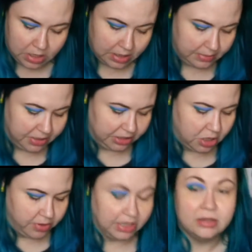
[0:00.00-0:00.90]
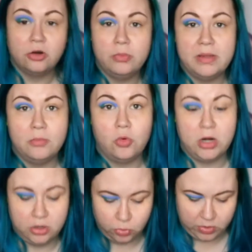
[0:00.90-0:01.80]
I'm going to go in a little bit
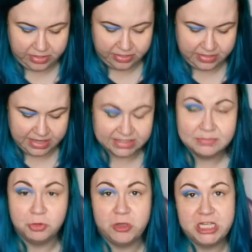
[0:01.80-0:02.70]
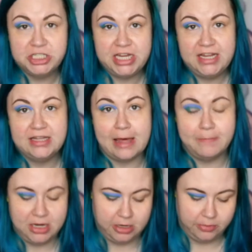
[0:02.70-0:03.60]
more with the Spooky shade, that
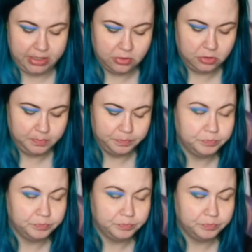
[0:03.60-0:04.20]
periwinkle.